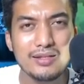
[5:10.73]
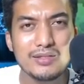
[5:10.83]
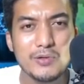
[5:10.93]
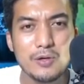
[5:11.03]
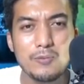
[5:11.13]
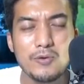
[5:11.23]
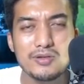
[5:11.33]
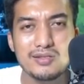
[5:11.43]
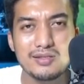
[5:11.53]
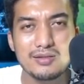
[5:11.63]
this real
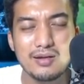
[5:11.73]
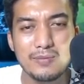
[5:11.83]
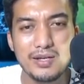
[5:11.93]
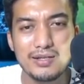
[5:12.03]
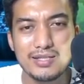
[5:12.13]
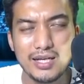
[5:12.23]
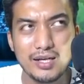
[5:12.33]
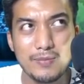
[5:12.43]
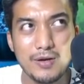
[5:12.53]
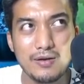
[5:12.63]
process is gonna be
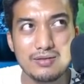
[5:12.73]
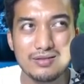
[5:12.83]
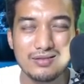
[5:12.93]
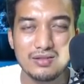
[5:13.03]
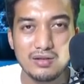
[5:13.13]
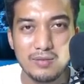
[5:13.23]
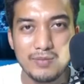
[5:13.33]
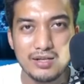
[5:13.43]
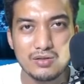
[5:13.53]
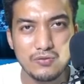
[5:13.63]
taking about 30
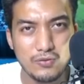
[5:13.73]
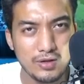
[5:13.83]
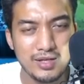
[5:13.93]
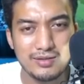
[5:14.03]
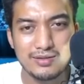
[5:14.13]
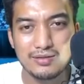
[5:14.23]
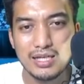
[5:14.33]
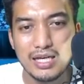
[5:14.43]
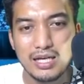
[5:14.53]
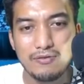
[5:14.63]
minutes to 40 minutes. If